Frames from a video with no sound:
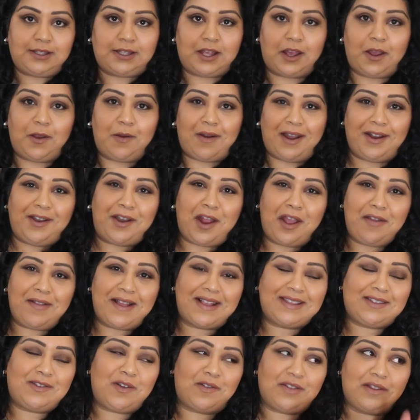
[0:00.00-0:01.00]
So I know
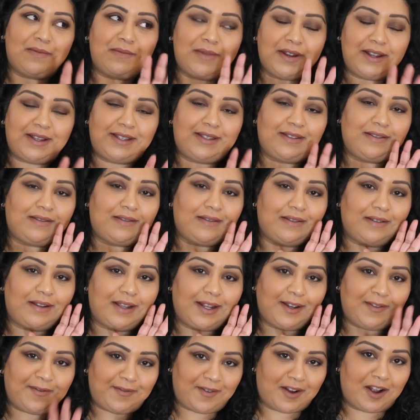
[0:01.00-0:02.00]
that's not the most
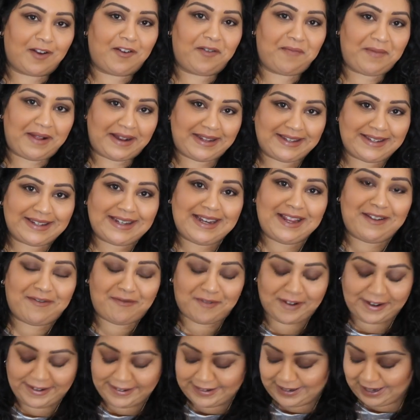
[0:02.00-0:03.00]
environmentally
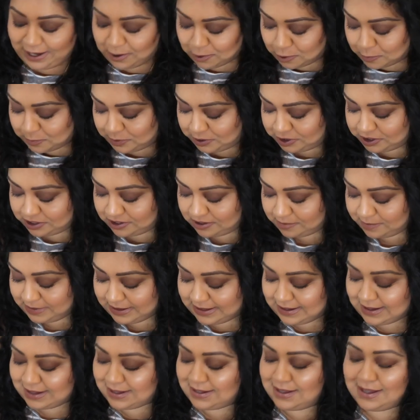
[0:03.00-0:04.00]
friendly option
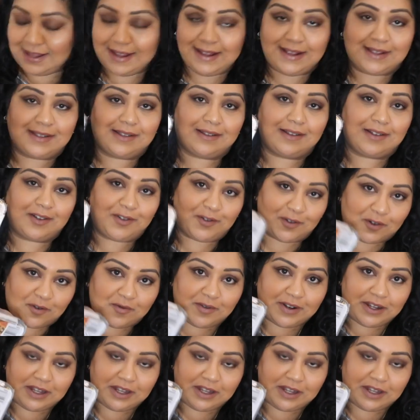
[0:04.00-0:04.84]
because these are not